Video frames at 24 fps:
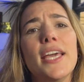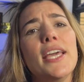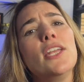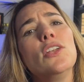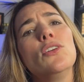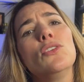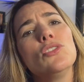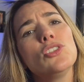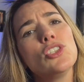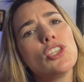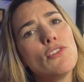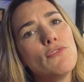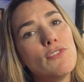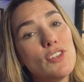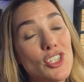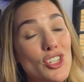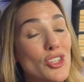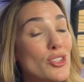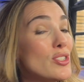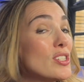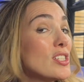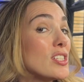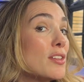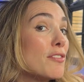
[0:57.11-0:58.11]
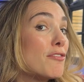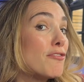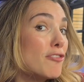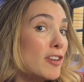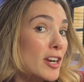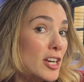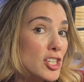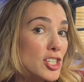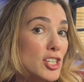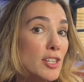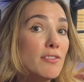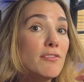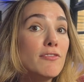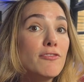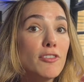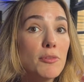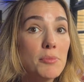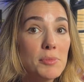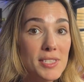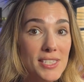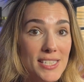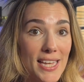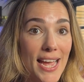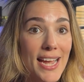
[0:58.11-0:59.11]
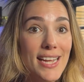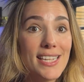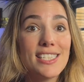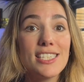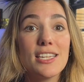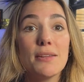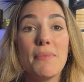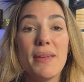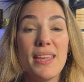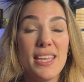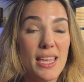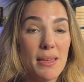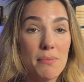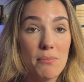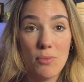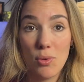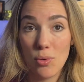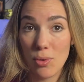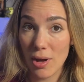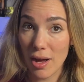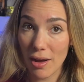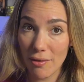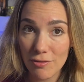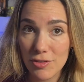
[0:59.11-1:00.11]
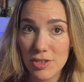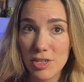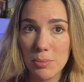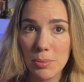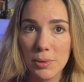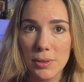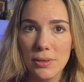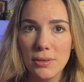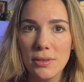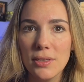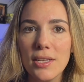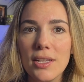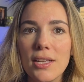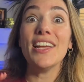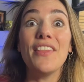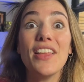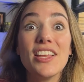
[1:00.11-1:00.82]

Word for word: It also reduces the friction from sex to make it more comfortable,